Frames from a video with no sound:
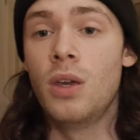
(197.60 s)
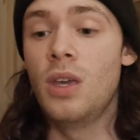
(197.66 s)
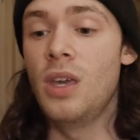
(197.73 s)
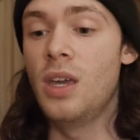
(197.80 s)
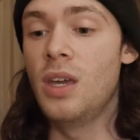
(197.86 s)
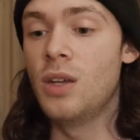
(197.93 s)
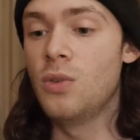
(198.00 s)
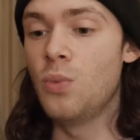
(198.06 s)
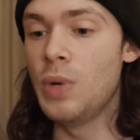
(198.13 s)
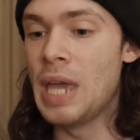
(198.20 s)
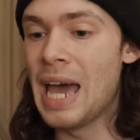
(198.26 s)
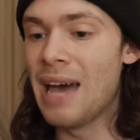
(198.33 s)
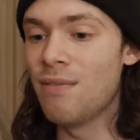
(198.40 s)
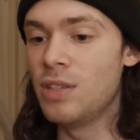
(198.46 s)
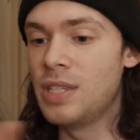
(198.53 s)
and we
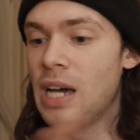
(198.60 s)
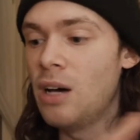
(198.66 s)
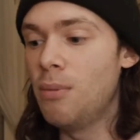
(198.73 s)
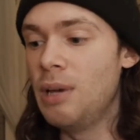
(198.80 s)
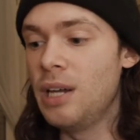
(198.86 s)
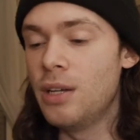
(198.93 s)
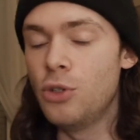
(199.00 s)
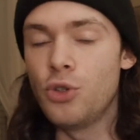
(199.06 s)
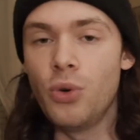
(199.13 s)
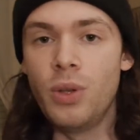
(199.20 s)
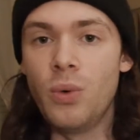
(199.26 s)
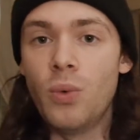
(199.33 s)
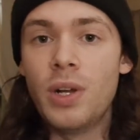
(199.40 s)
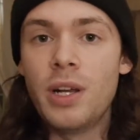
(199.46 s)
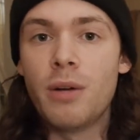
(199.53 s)
have the Taliban
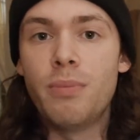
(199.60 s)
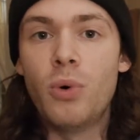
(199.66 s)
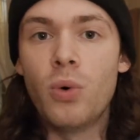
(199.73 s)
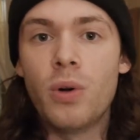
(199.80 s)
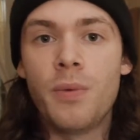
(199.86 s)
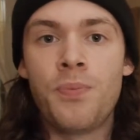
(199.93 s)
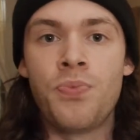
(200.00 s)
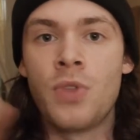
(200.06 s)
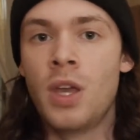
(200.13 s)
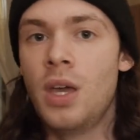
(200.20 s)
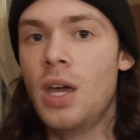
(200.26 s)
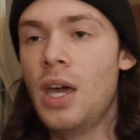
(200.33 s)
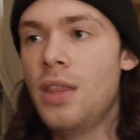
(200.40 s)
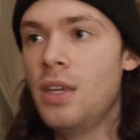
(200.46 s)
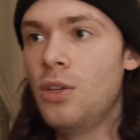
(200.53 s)
controlling one airport,
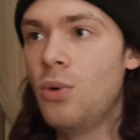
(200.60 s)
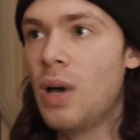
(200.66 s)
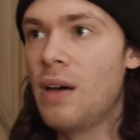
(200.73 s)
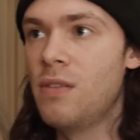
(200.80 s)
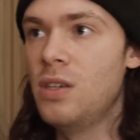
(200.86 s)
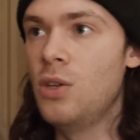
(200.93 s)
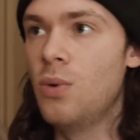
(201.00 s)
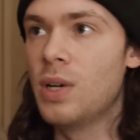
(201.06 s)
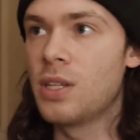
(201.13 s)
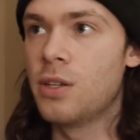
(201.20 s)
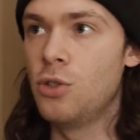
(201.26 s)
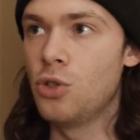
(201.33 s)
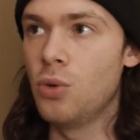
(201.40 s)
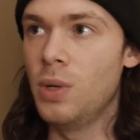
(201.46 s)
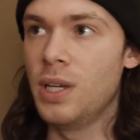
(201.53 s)
and then you have the US
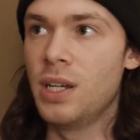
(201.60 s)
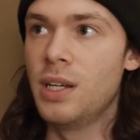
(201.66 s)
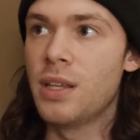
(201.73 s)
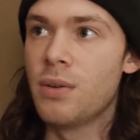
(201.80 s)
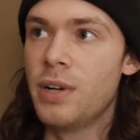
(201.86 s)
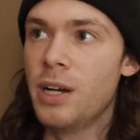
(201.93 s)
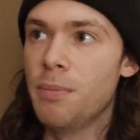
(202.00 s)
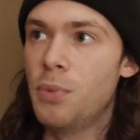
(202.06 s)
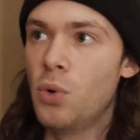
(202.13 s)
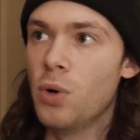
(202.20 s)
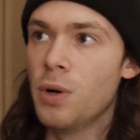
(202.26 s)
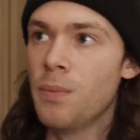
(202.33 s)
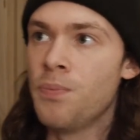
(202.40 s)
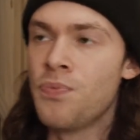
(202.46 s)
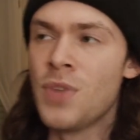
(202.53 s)
controlling another
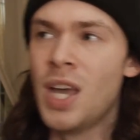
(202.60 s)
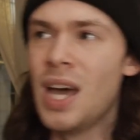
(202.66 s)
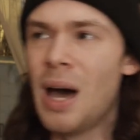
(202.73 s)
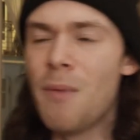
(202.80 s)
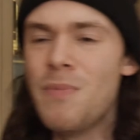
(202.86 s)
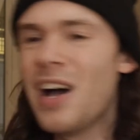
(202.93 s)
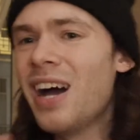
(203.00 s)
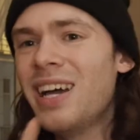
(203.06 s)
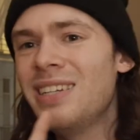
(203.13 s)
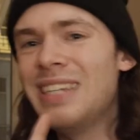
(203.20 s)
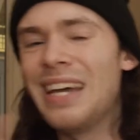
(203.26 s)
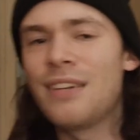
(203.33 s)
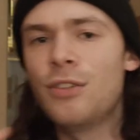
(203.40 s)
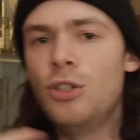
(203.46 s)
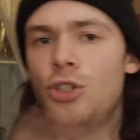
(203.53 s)
airport. I'm not
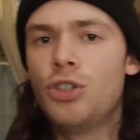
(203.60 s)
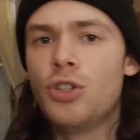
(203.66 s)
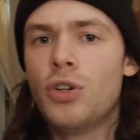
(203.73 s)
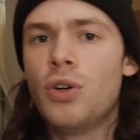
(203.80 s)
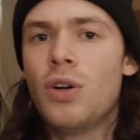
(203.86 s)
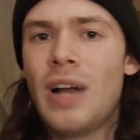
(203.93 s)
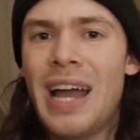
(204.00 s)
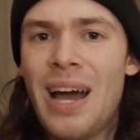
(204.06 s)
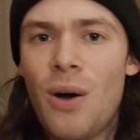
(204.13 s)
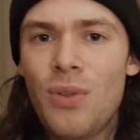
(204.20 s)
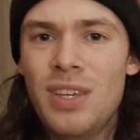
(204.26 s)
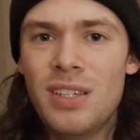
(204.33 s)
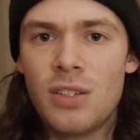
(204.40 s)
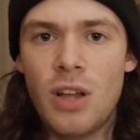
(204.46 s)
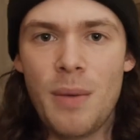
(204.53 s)
exactly sure how
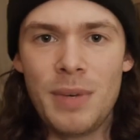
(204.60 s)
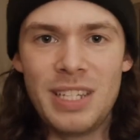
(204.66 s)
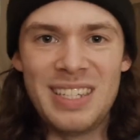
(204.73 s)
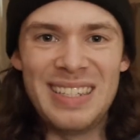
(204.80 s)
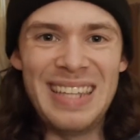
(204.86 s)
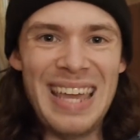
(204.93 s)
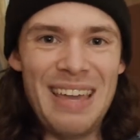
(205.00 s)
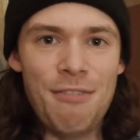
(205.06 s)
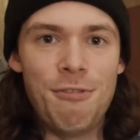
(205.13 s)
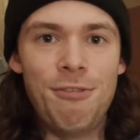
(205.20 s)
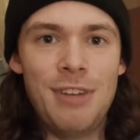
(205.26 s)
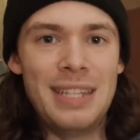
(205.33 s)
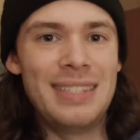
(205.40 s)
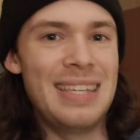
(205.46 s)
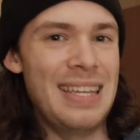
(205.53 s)
the Islamic State
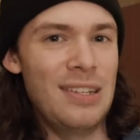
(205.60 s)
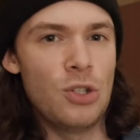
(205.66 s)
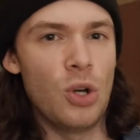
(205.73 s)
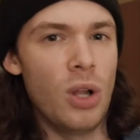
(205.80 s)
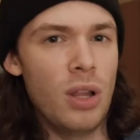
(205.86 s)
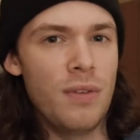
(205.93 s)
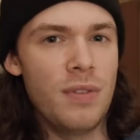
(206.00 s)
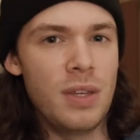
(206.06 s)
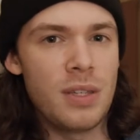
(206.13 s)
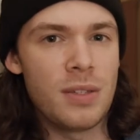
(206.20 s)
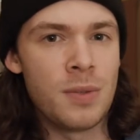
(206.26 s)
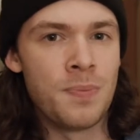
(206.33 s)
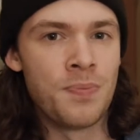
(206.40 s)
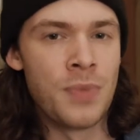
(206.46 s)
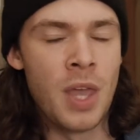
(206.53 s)
fits into all of
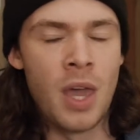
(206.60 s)
this.